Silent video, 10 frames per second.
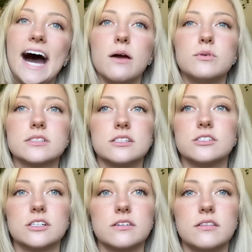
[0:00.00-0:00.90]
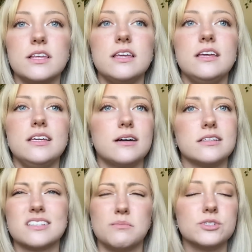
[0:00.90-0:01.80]
I was under the
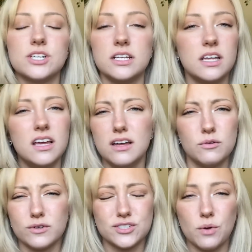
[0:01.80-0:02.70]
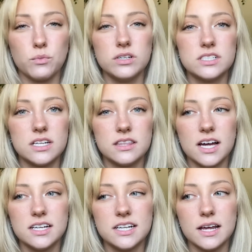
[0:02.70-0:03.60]
assumption, for some reason,
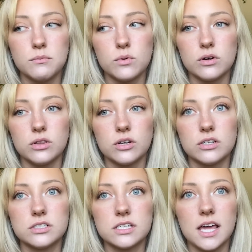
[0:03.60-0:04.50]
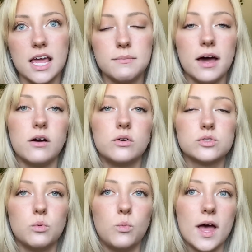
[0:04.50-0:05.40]
that an Amber Alert came out
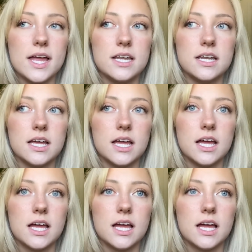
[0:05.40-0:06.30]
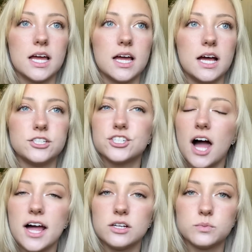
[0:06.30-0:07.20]
when a
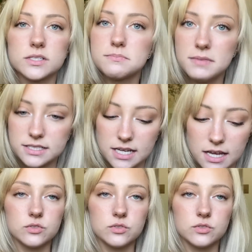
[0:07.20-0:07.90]
child was missing.